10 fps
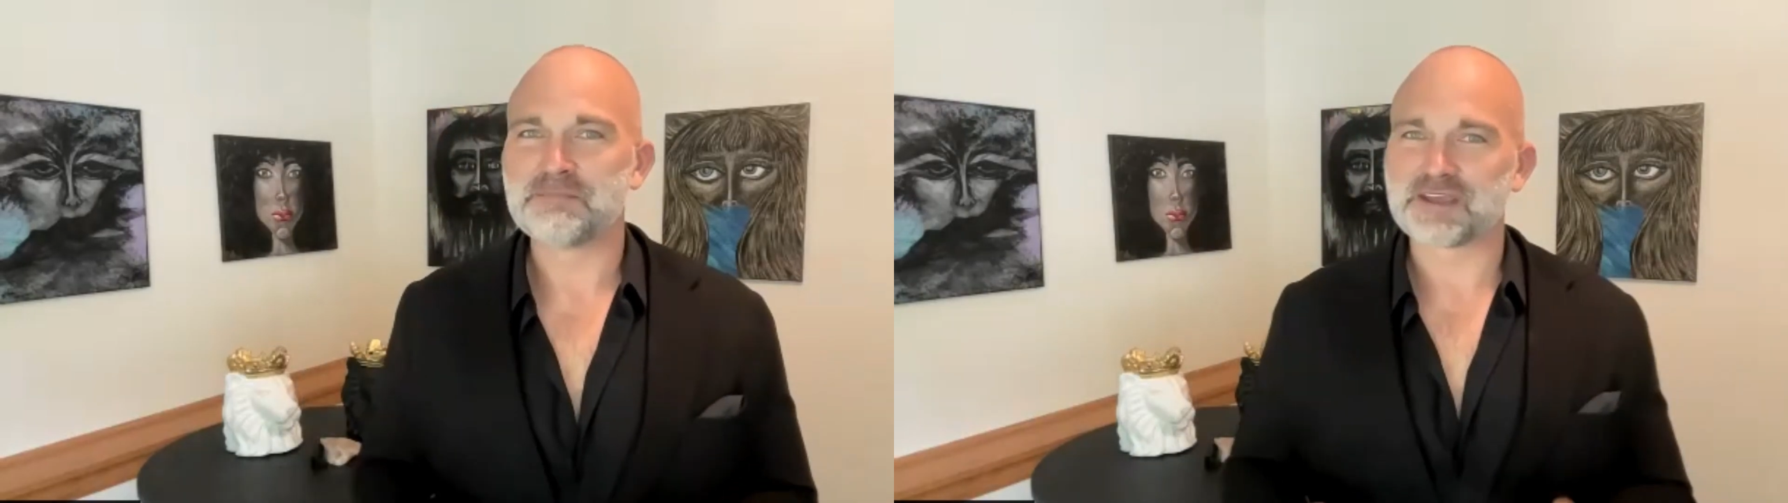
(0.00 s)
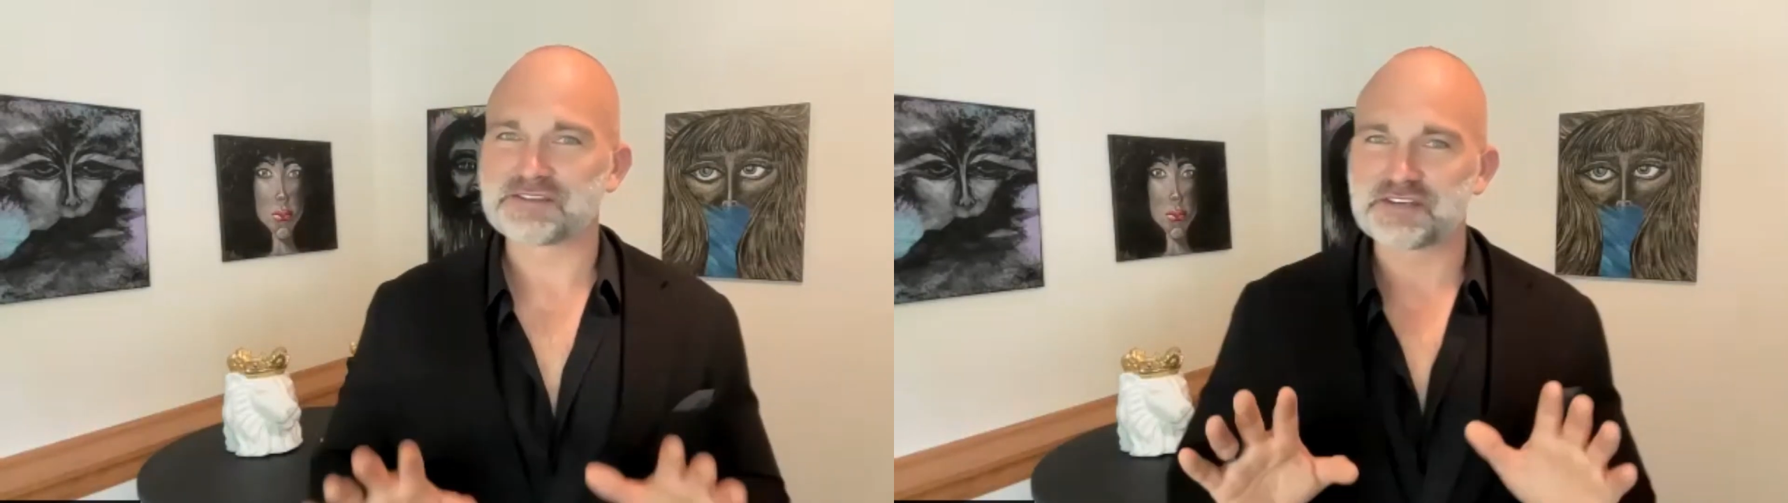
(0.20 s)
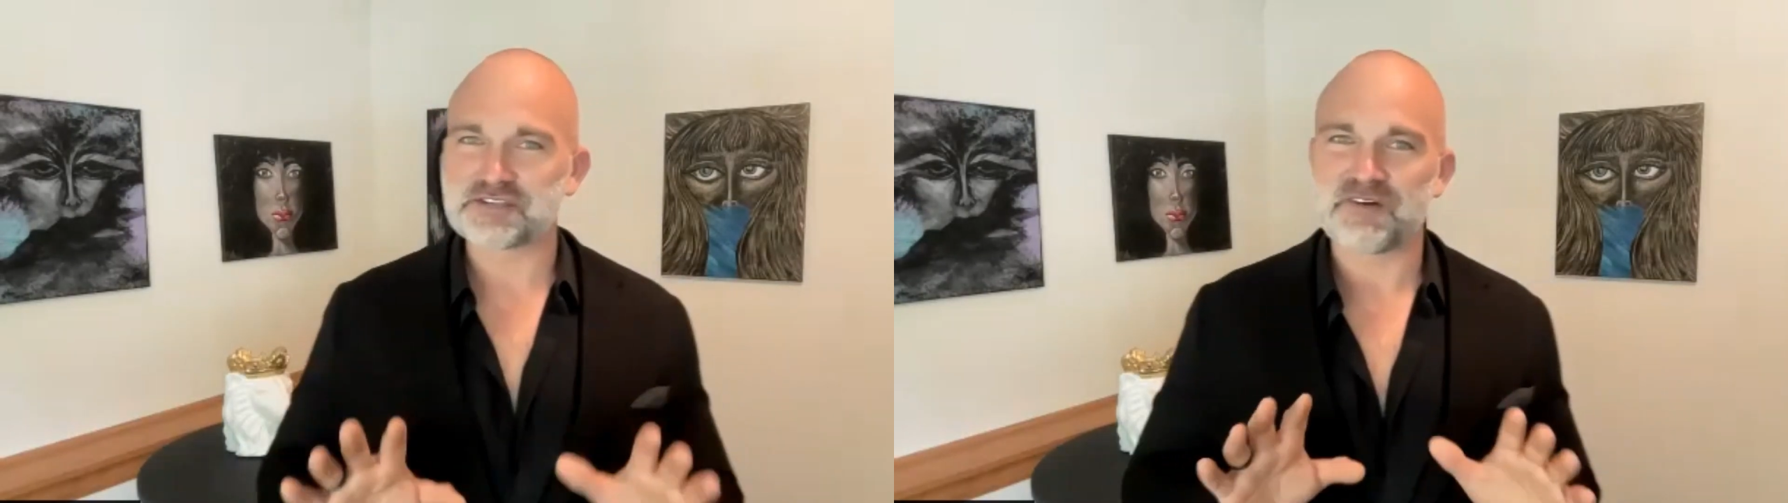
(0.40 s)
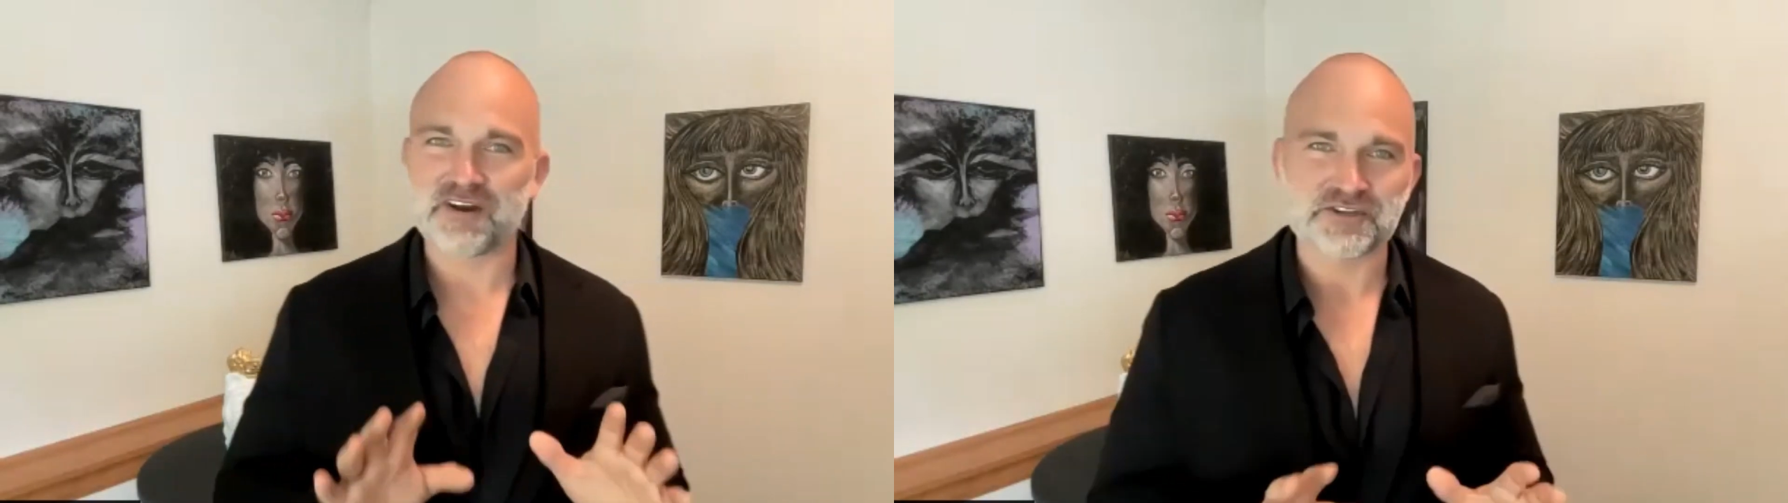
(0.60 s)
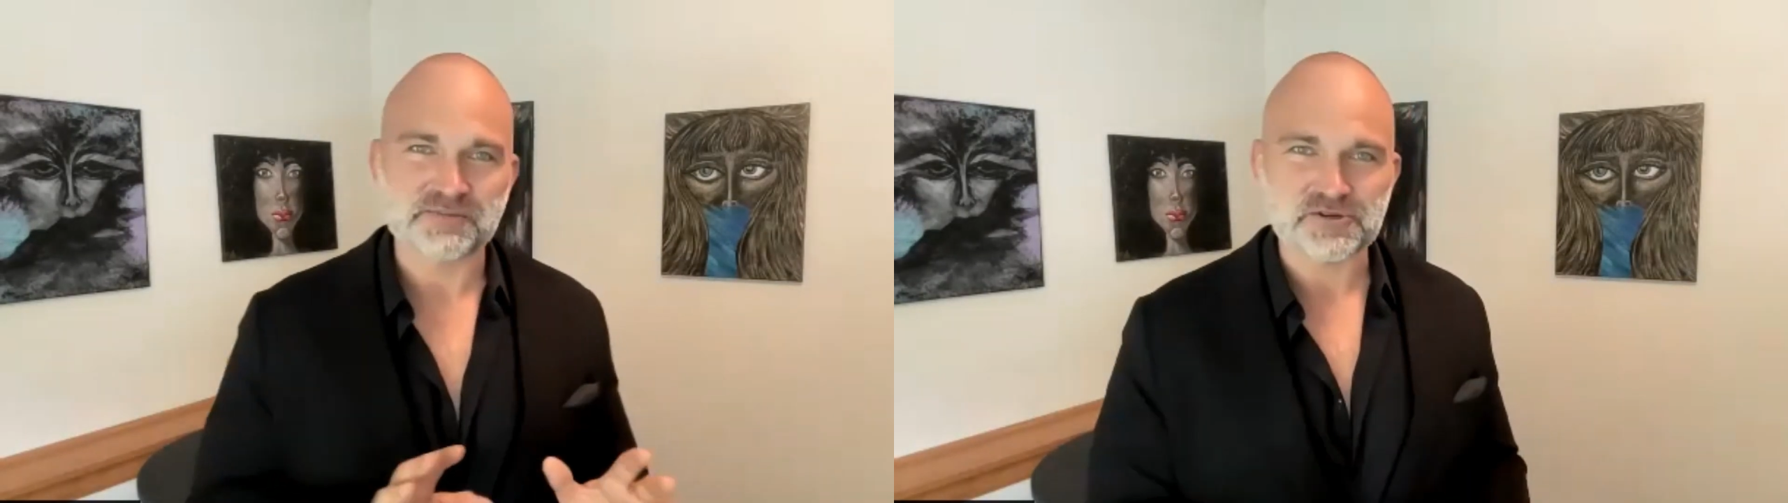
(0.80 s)
because this
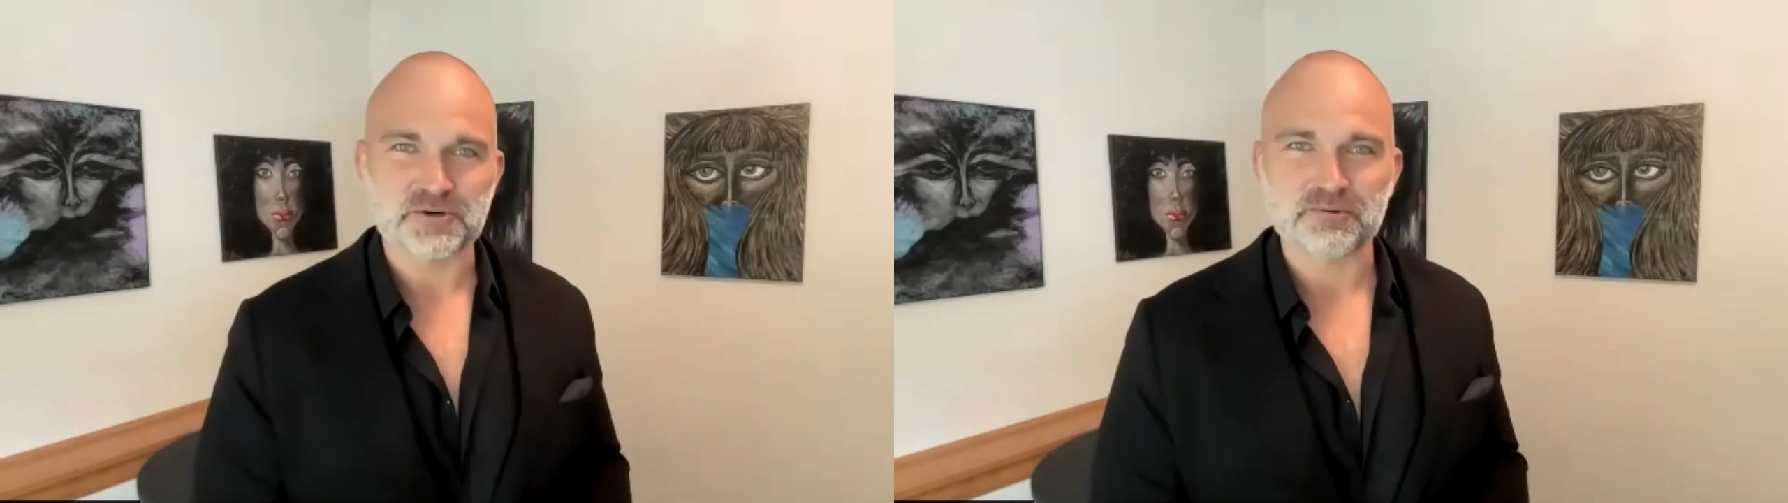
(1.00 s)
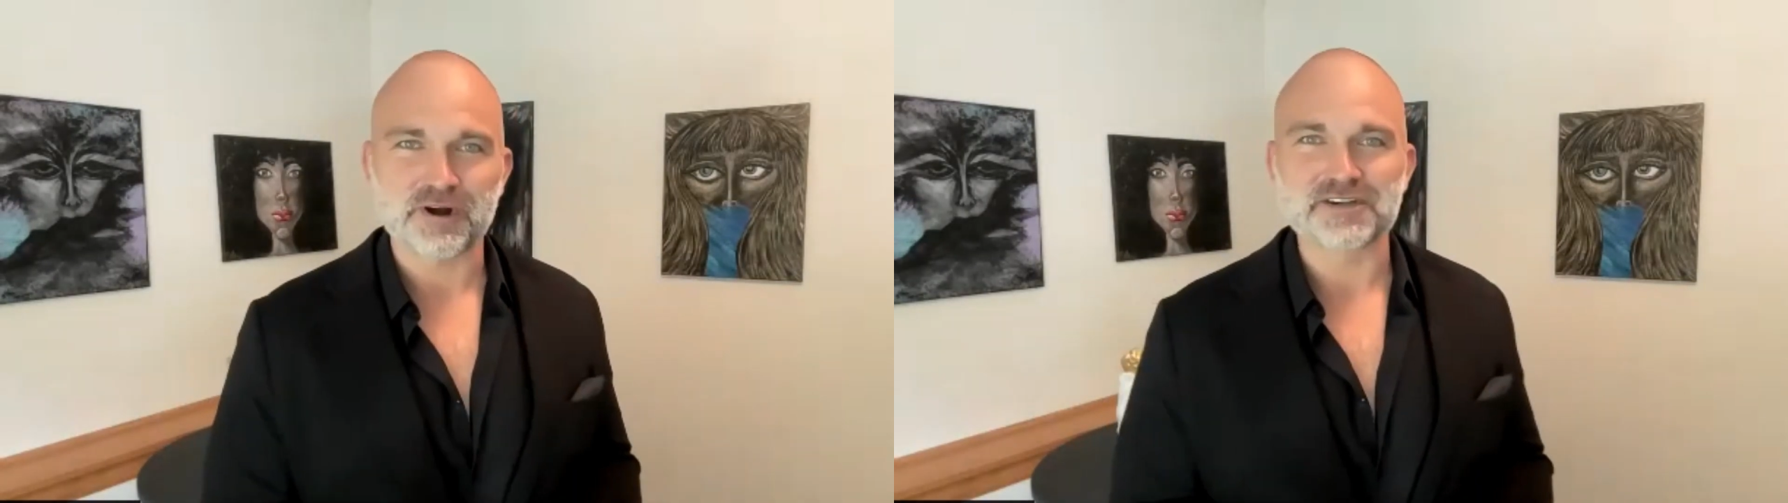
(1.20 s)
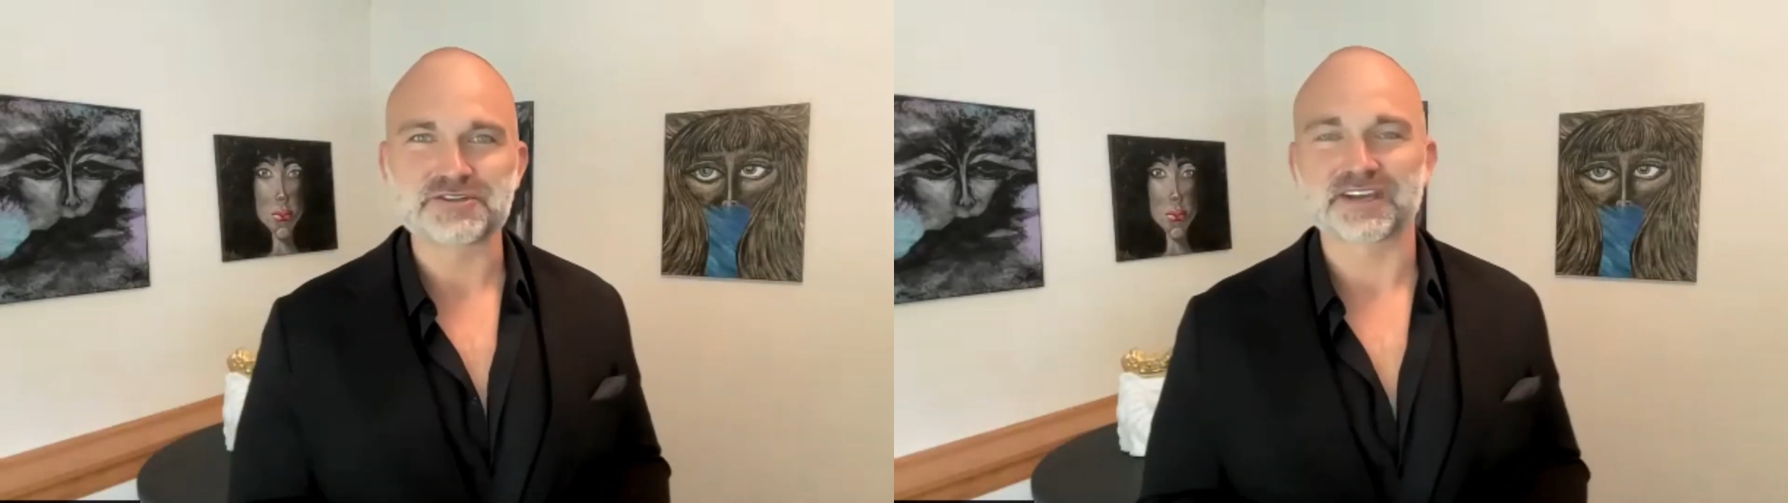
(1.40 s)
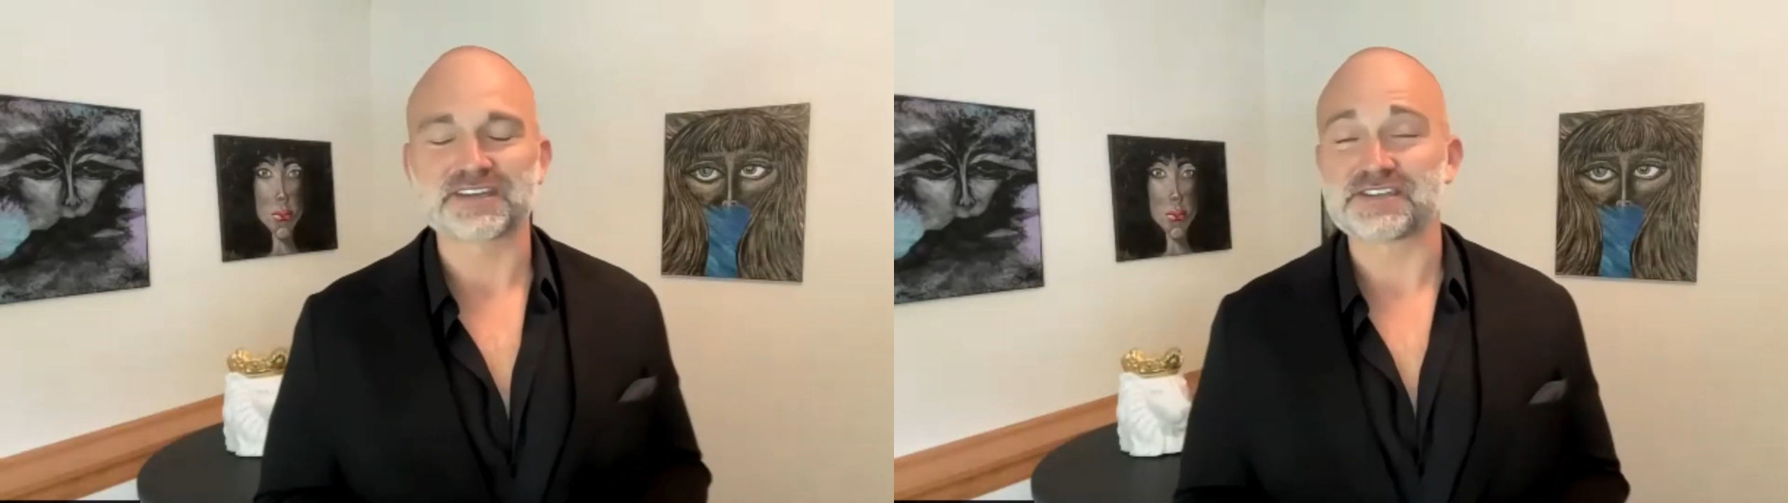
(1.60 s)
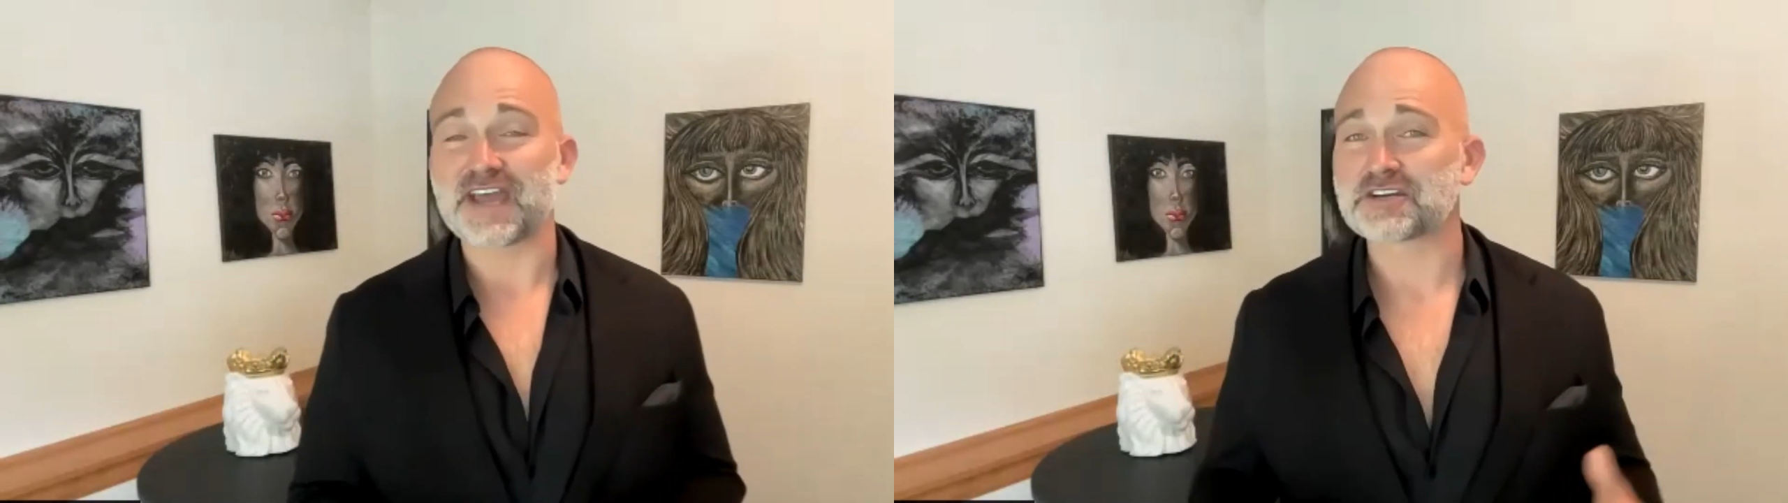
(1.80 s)
very special project is